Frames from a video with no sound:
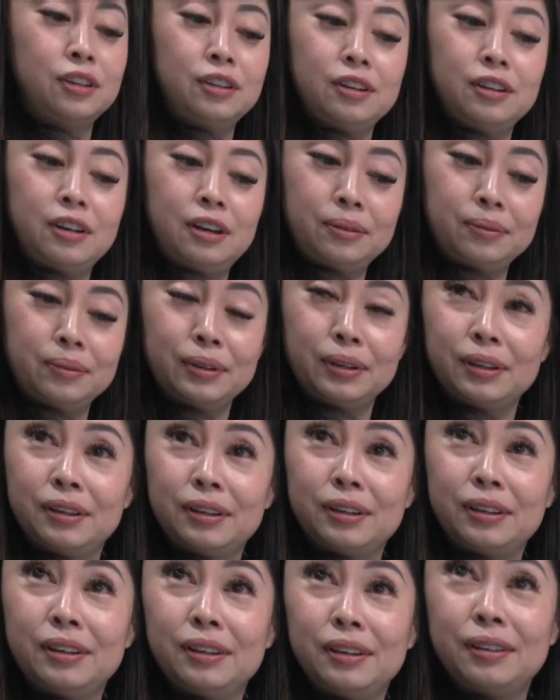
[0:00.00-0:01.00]
it on, we
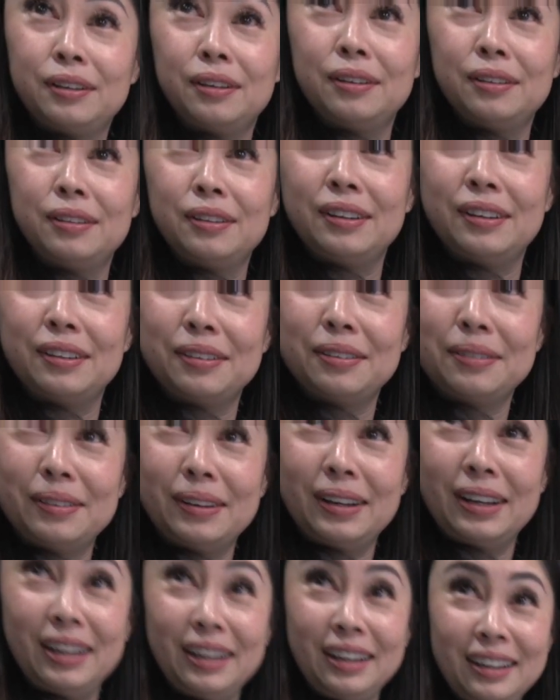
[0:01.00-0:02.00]
go the other
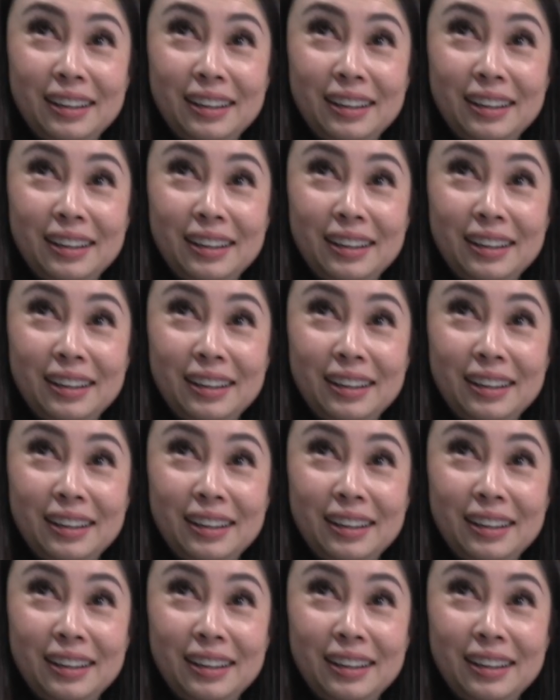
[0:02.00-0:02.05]
way.